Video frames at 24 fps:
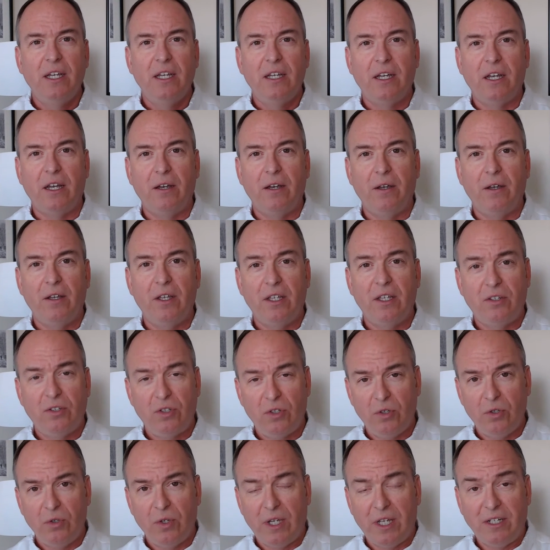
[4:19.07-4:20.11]

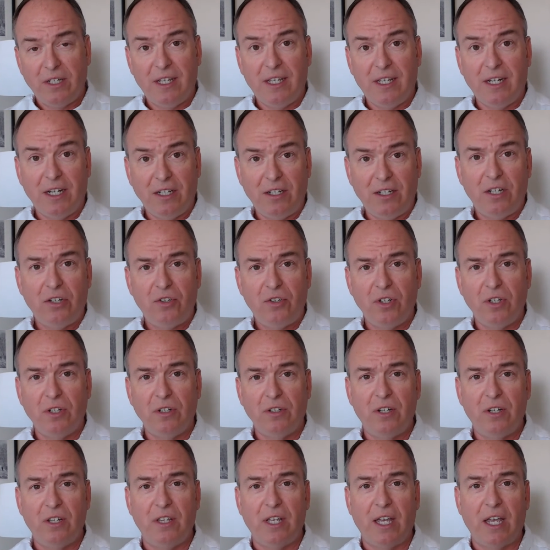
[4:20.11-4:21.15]
to it, in addition
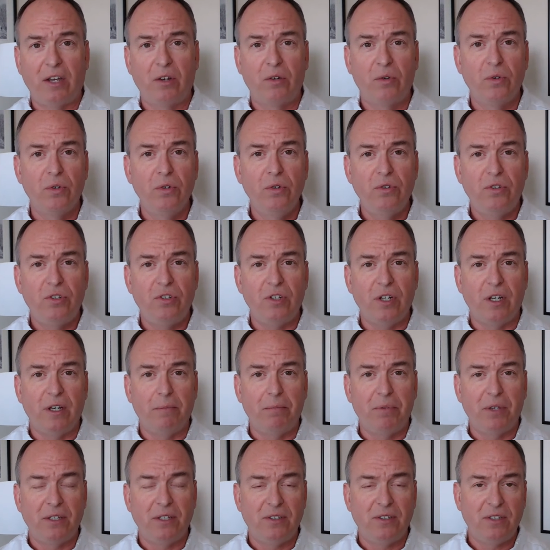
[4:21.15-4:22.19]
to that cruise
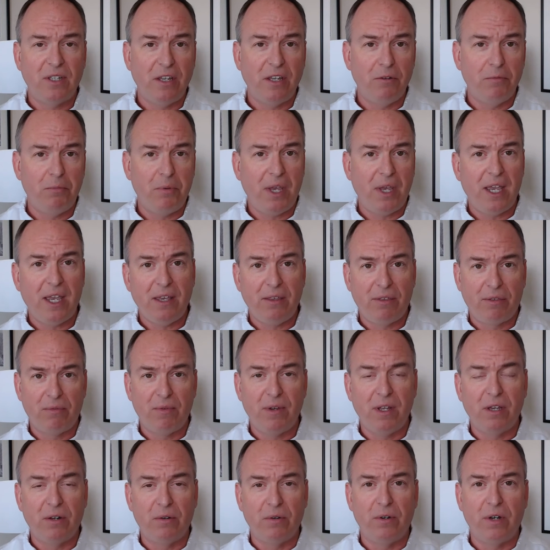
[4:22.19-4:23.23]
ship, let's say you pay
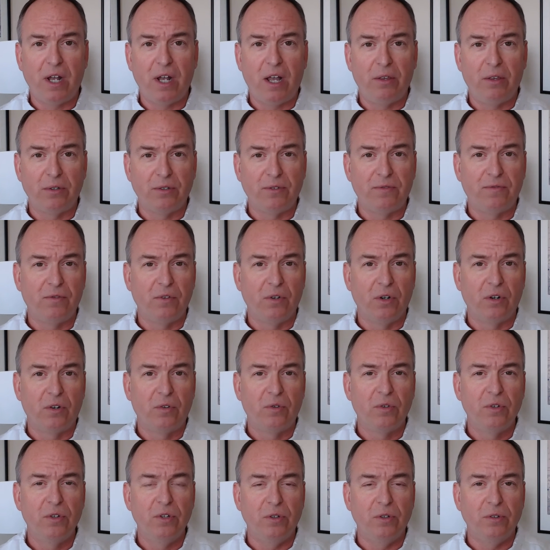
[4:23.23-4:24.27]
$300 for a
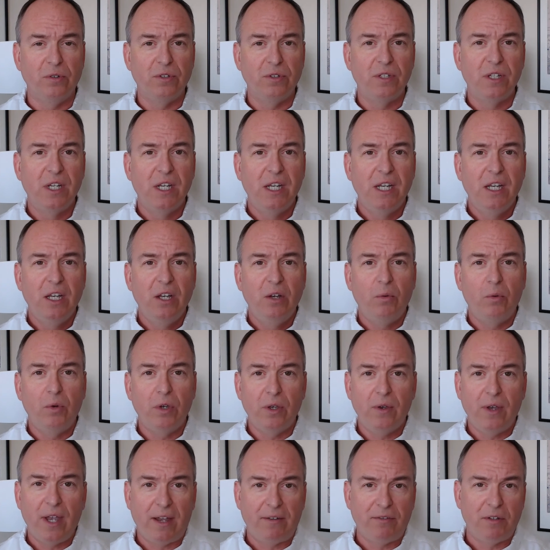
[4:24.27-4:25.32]
cruise, well,
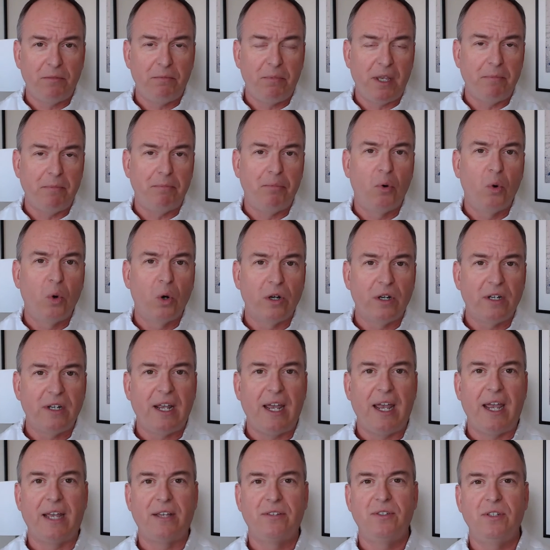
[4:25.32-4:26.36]
you have to pay port
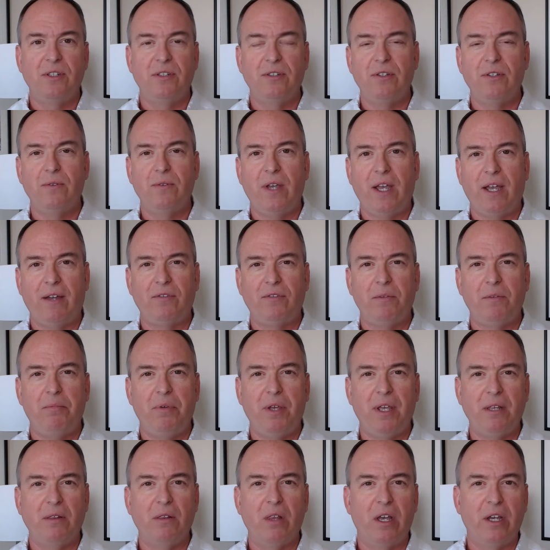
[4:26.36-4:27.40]
taxes, you have to
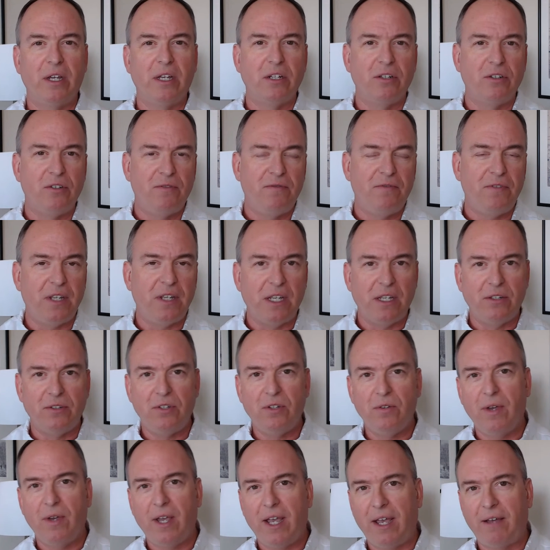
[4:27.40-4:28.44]
pay luggage fees,
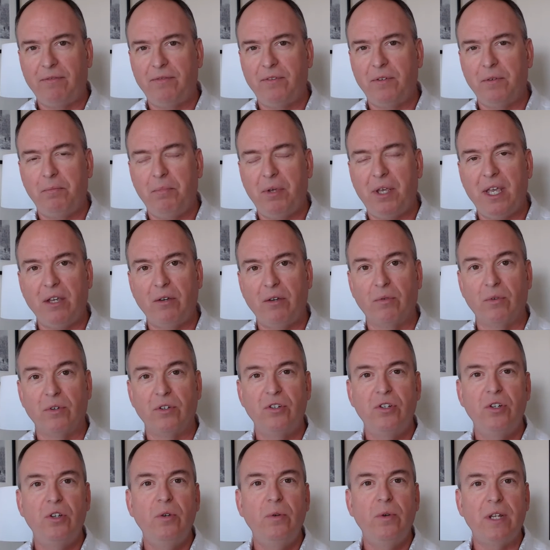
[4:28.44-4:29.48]
you have to pay
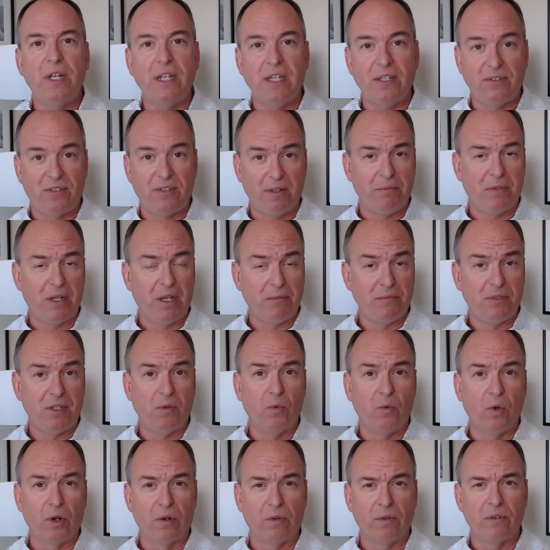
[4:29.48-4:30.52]
gratuities. Sometimes they
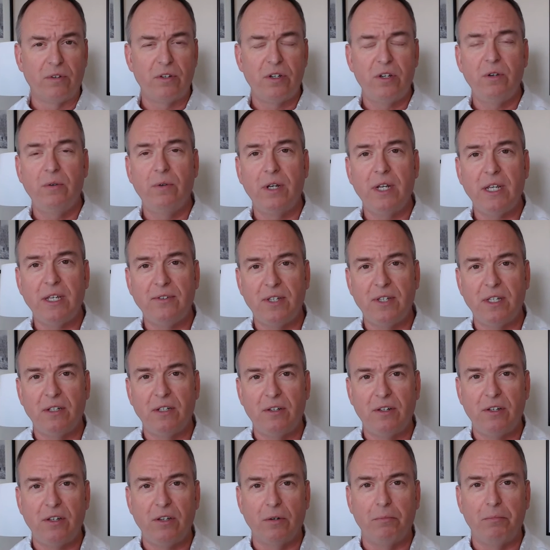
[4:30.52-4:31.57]
work gratuities
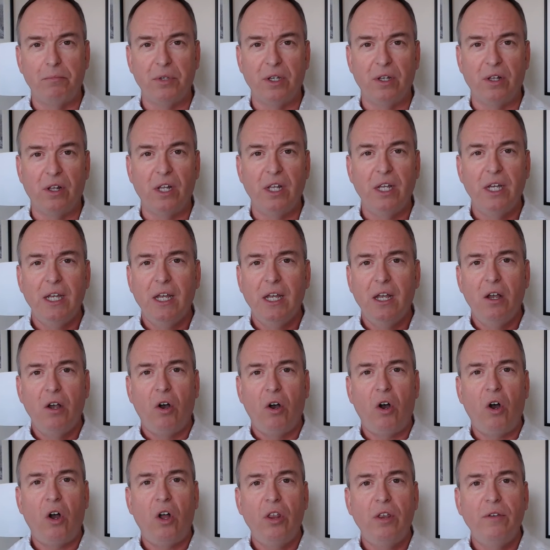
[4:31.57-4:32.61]
into your bill.
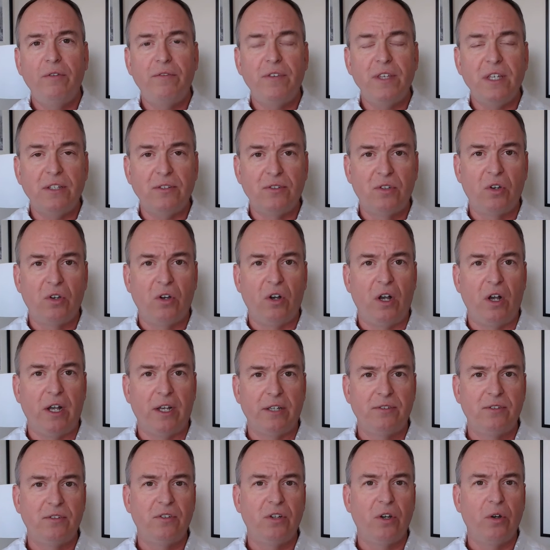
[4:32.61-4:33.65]
All of these
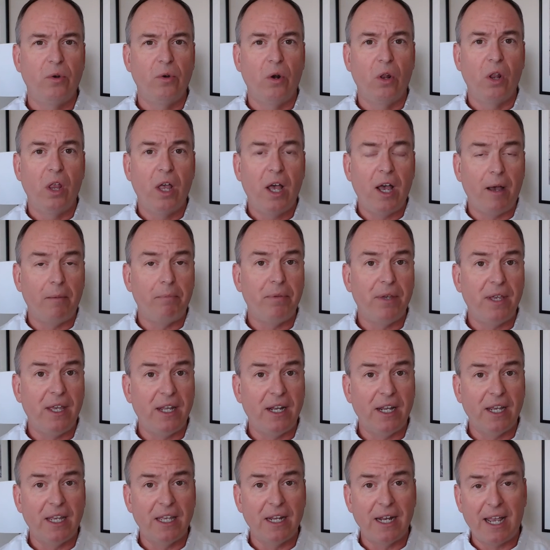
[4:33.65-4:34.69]
costs total up,
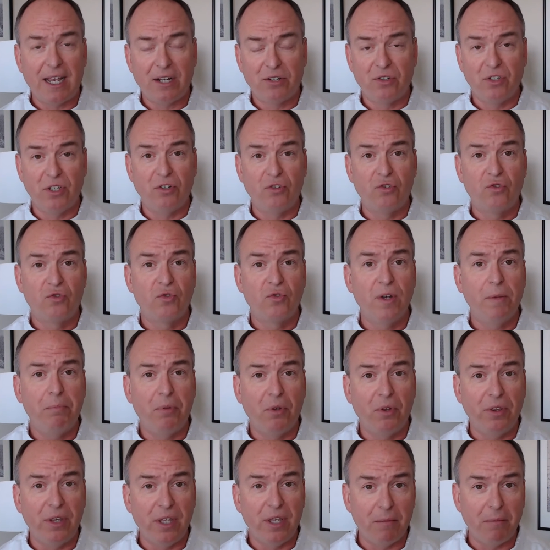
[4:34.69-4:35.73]
and it can actually
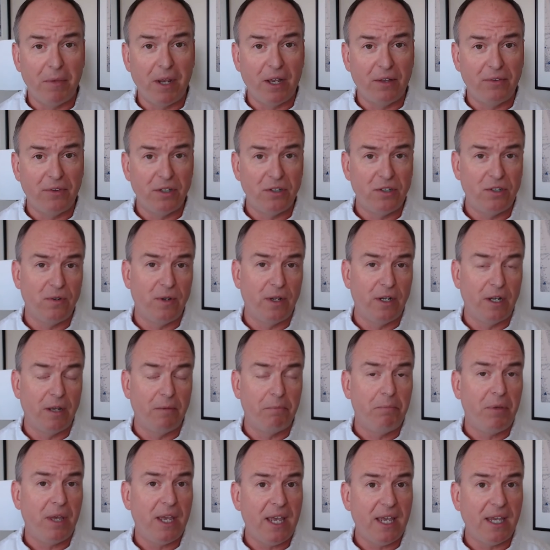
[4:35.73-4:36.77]
triple the amount that you end
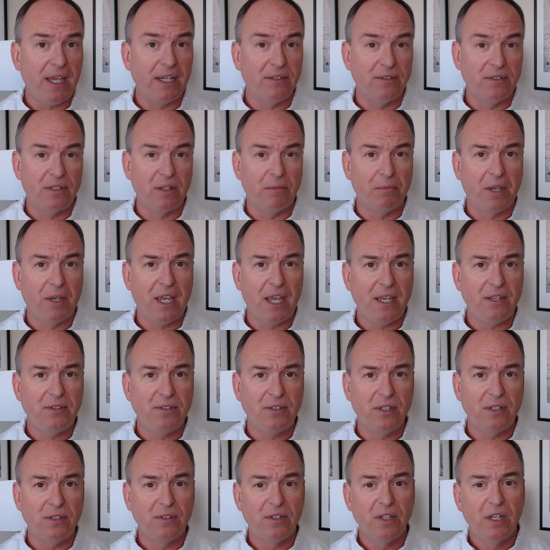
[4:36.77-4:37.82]
up paying in some
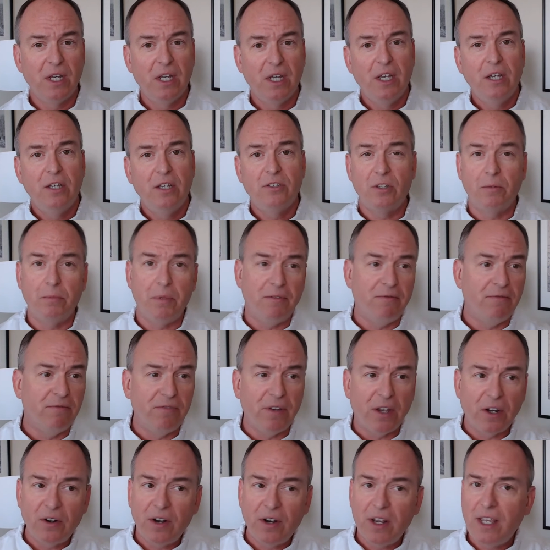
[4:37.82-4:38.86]
cases. So be
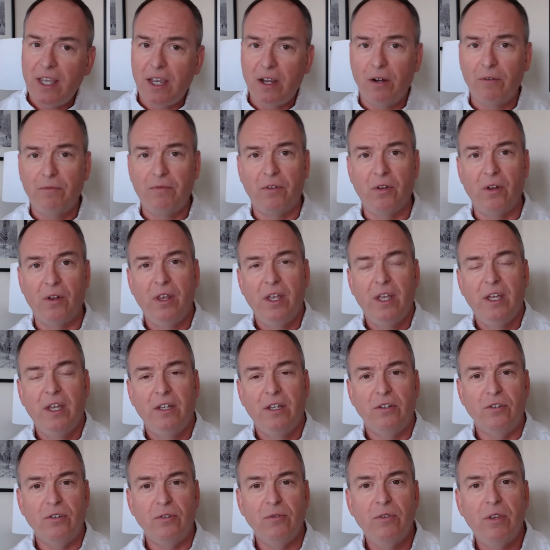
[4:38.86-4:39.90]
very careful.
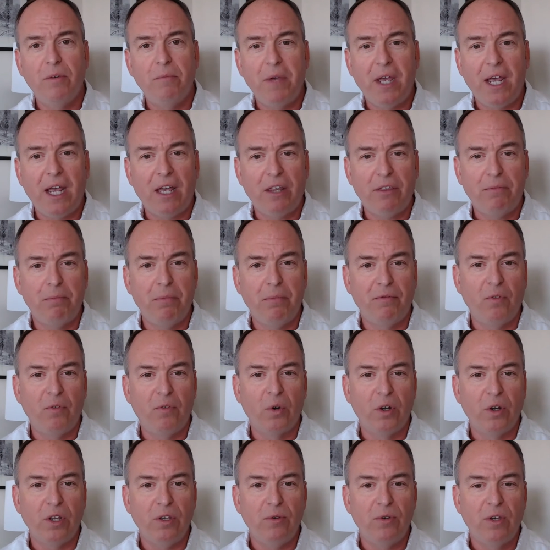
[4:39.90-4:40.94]
Do the math
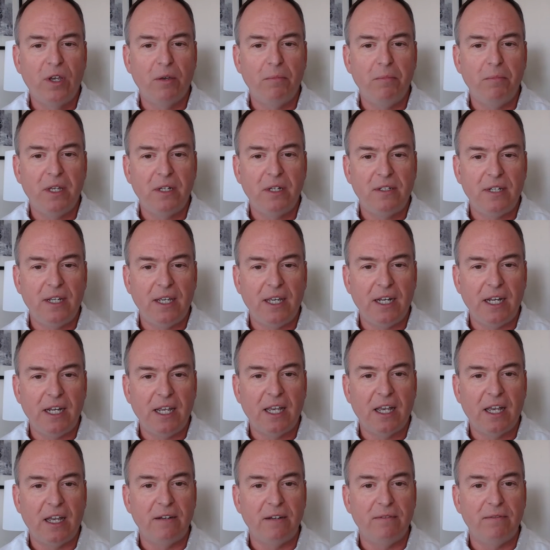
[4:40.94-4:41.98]
before you commit to any
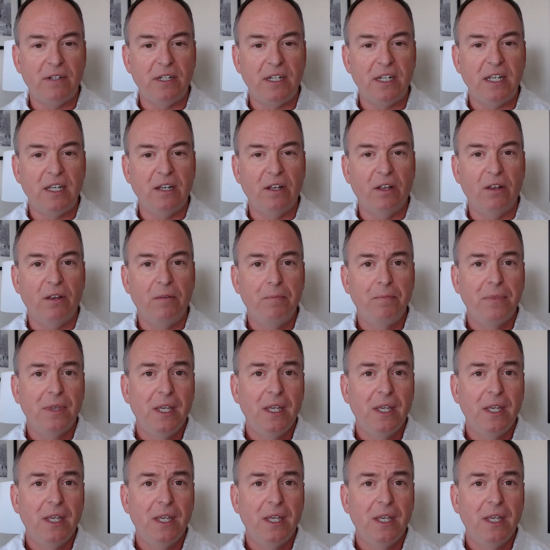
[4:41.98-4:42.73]
kind of a deal.